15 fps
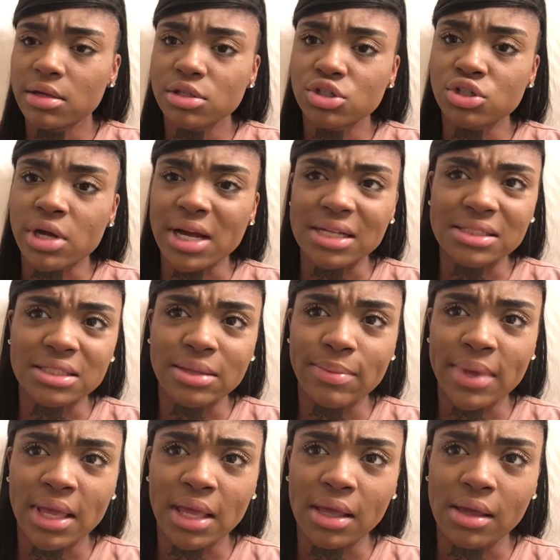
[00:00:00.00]
trying to
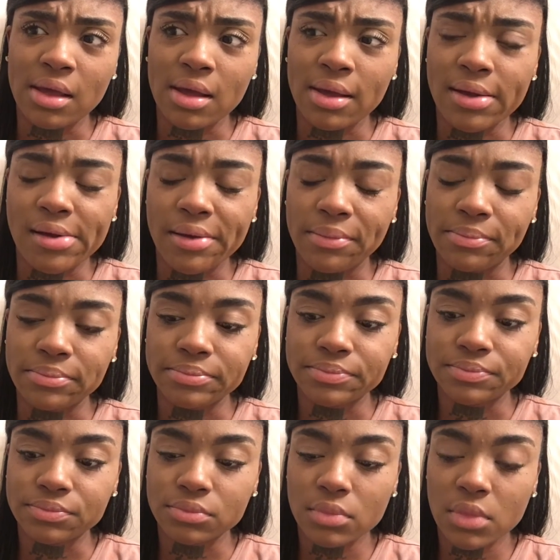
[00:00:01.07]
be
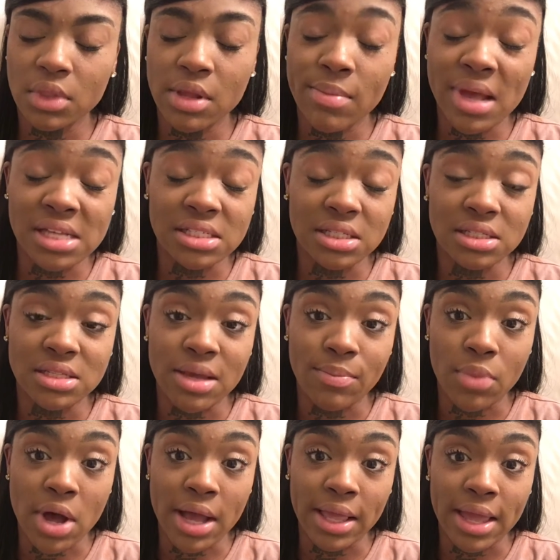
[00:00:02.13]
the best
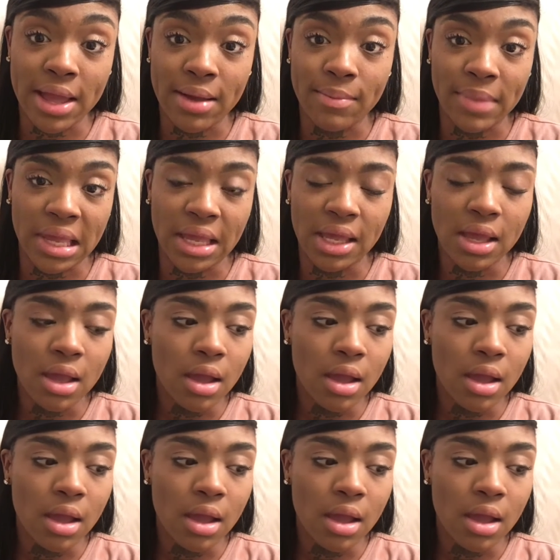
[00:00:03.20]
example I can be.